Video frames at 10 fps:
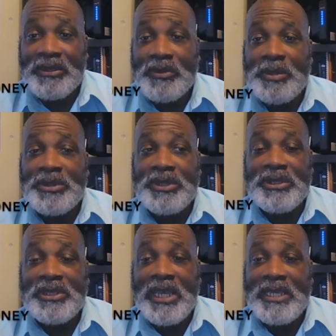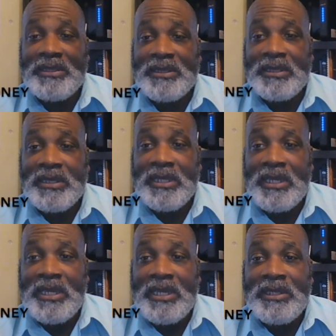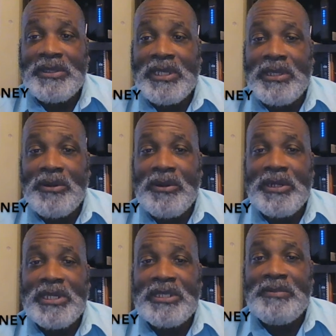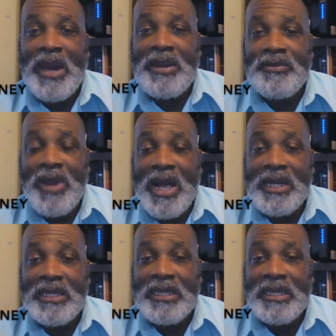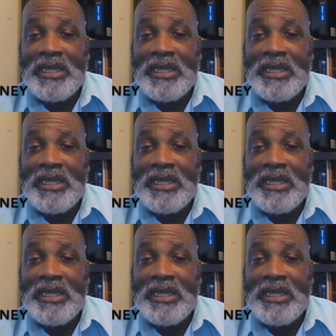Scripture states, the Lord is my rock